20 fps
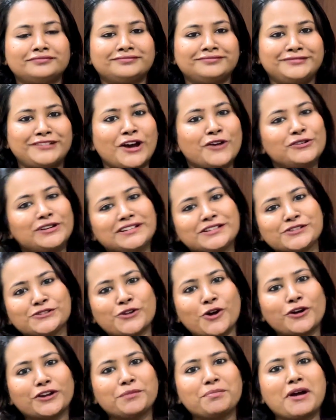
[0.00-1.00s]
Now let's
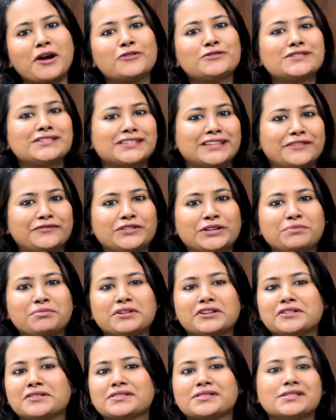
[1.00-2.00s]
talk about safety
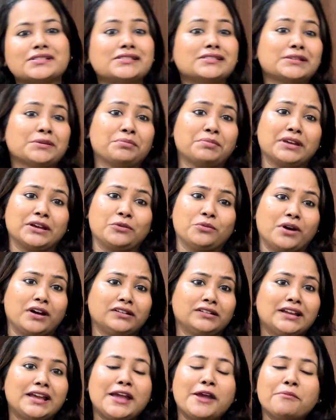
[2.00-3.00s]
because this is the big one.
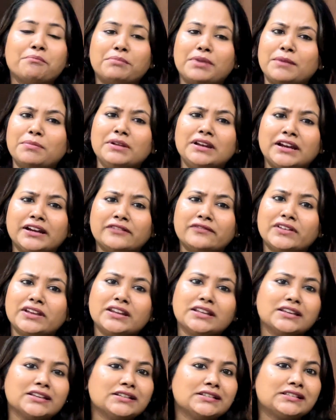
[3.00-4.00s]
Baby-led
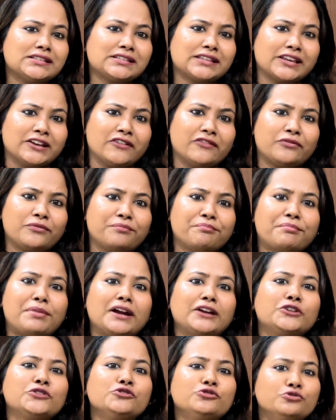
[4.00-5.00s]
weaning is safe,
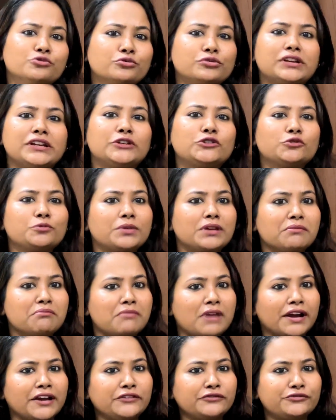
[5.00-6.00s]
but you need to be
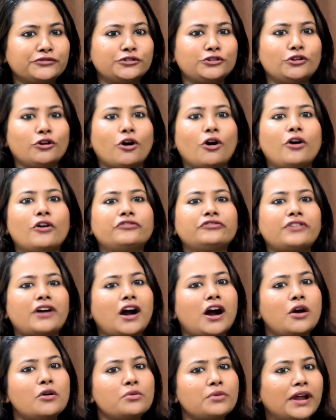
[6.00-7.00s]
mindful of
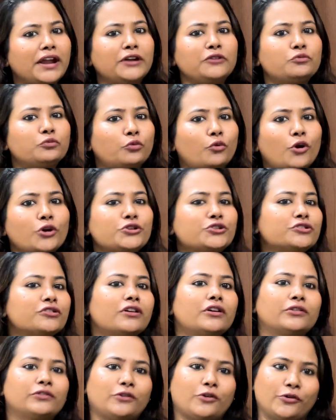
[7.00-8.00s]
how and what you
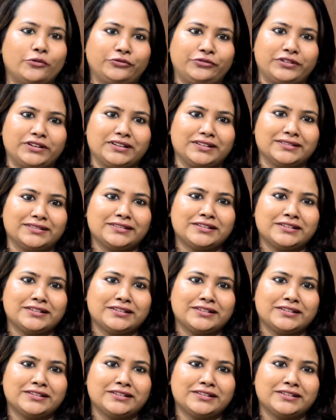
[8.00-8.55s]
are offering.